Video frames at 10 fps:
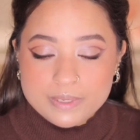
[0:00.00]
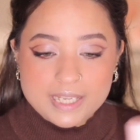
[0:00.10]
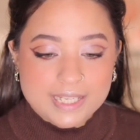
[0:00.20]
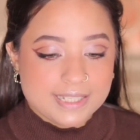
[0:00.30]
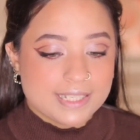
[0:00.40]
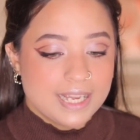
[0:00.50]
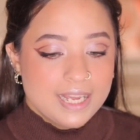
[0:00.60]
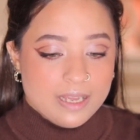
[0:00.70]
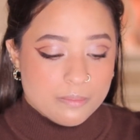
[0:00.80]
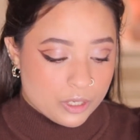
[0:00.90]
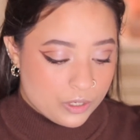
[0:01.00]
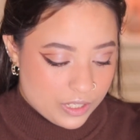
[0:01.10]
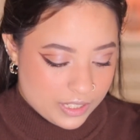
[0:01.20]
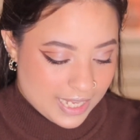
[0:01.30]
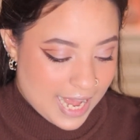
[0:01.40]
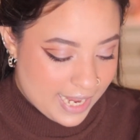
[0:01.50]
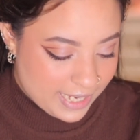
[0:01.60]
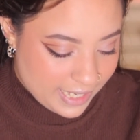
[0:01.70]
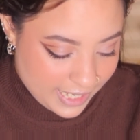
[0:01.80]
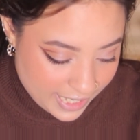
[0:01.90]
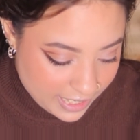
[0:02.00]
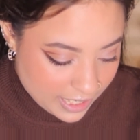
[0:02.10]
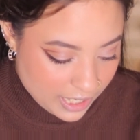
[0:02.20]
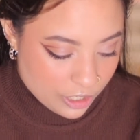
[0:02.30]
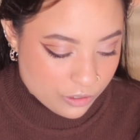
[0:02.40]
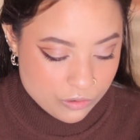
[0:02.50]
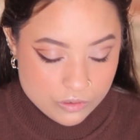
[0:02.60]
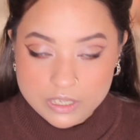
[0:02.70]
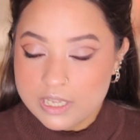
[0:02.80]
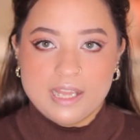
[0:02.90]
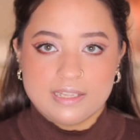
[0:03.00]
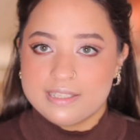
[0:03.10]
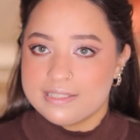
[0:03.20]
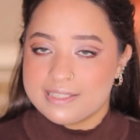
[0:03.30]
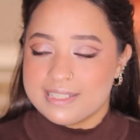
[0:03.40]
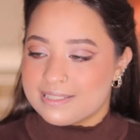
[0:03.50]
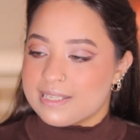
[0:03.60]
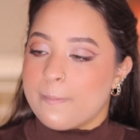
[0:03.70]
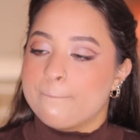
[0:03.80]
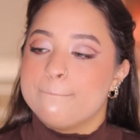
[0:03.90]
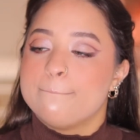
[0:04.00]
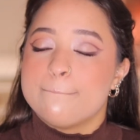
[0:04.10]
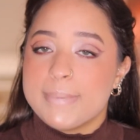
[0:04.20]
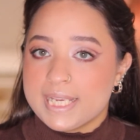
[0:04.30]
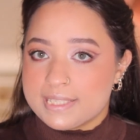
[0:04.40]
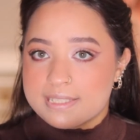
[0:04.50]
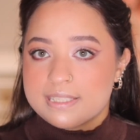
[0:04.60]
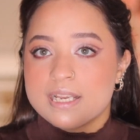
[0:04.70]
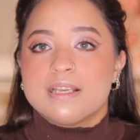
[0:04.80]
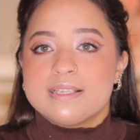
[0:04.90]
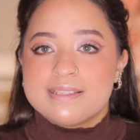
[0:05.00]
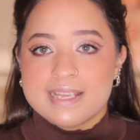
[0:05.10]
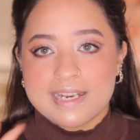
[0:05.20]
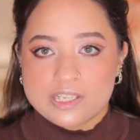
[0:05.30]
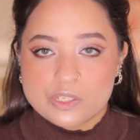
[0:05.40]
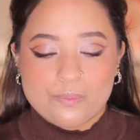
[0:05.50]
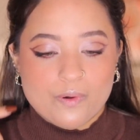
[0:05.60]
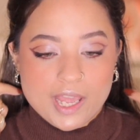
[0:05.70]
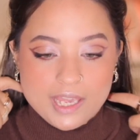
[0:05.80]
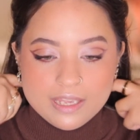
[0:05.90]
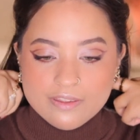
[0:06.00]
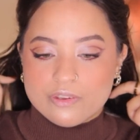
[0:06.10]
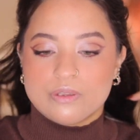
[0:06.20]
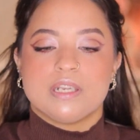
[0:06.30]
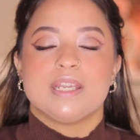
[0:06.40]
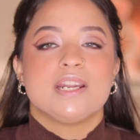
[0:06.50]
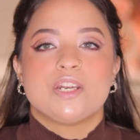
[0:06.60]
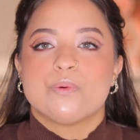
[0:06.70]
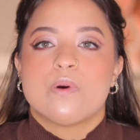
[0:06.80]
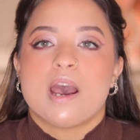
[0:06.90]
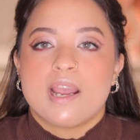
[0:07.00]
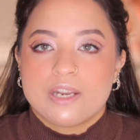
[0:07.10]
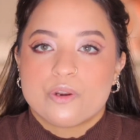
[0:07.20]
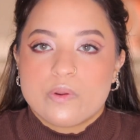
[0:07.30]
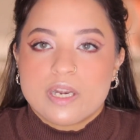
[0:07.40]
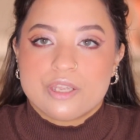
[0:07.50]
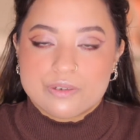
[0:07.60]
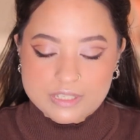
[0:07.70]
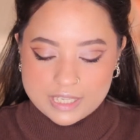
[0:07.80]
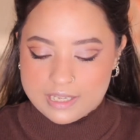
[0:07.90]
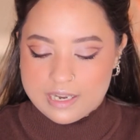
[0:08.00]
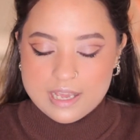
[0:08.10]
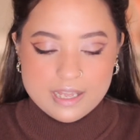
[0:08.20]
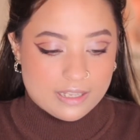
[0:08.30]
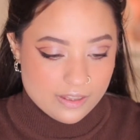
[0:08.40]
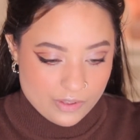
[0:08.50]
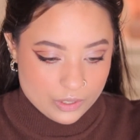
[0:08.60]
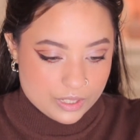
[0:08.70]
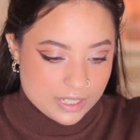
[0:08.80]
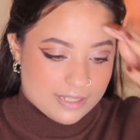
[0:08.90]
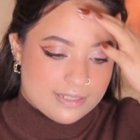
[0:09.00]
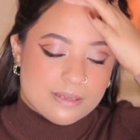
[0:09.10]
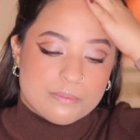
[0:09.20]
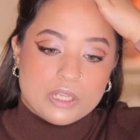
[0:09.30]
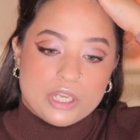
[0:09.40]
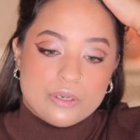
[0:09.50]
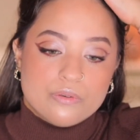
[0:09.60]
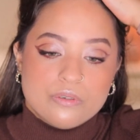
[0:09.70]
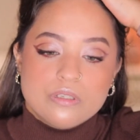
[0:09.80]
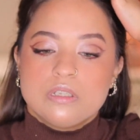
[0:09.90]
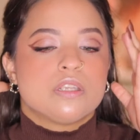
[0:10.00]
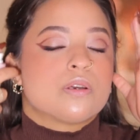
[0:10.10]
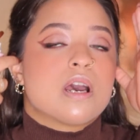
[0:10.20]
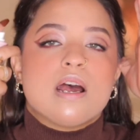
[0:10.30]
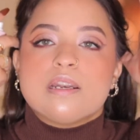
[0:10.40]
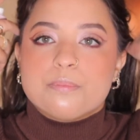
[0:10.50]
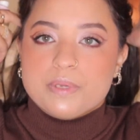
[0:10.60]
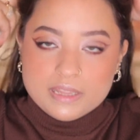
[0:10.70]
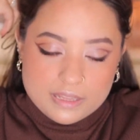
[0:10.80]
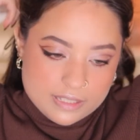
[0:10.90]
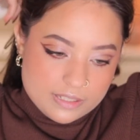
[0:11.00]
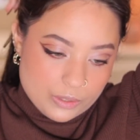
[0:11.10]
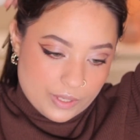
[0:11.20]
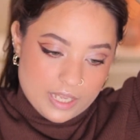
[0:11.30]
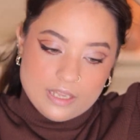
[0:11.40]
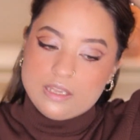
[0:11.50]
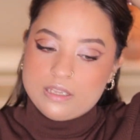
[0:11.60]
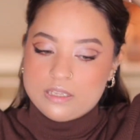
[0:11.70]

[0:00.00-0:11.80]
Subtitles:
Mist because I need glow, and this is the best setting spray if you need to hydrate your skin and give your skin some glow. You can't beat this, okay?